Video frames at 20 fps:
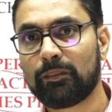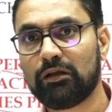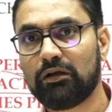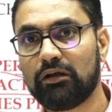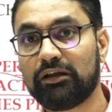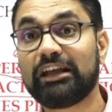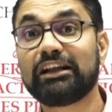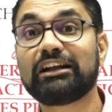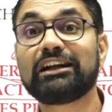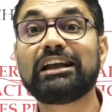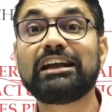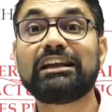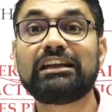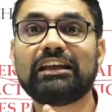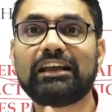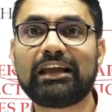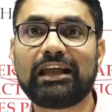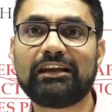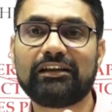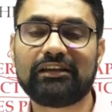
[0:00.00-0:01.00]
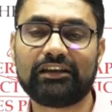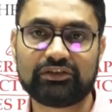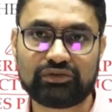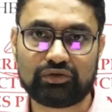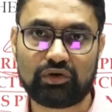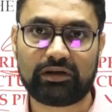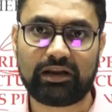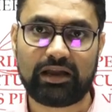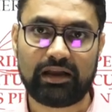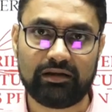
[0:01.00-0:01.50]
Okay, criticality is
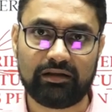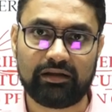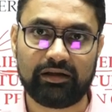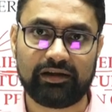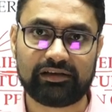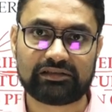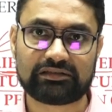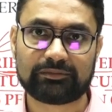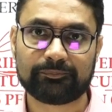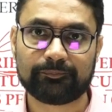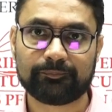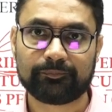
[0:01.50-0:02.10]
not encouraged.